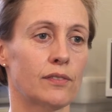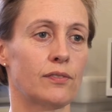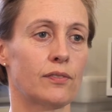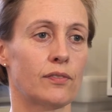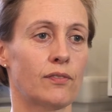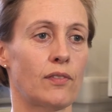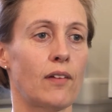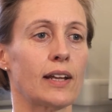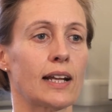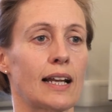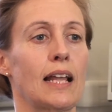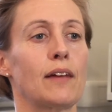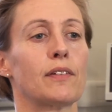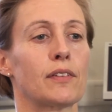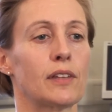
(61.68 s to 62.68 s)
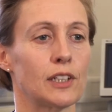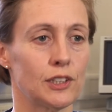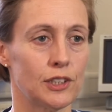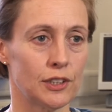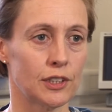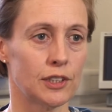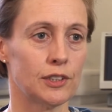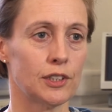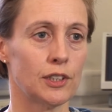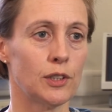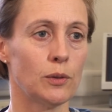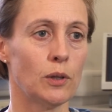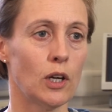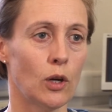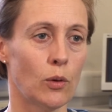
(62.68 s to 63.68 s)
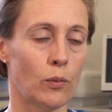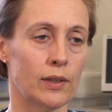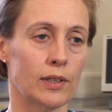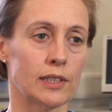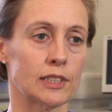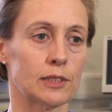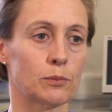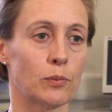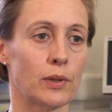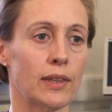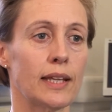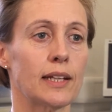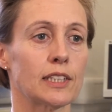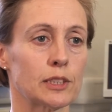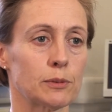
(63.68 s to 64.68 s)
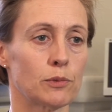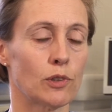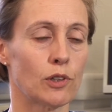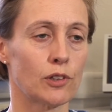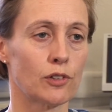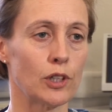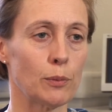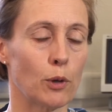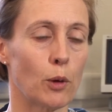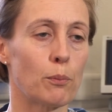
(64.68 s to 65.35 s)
of very clever things you can do within a smaller group,